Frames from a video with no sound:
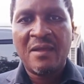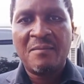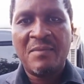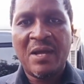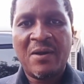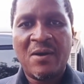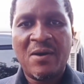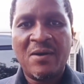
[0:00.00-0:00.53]

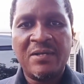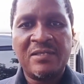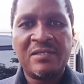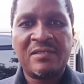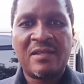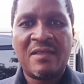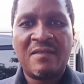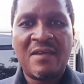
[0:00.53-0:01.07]

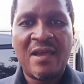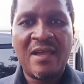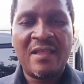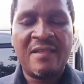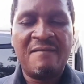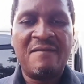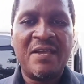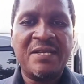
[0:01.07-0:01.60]
because the
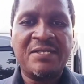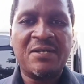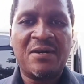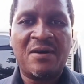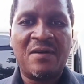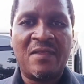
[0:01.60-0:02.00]
individual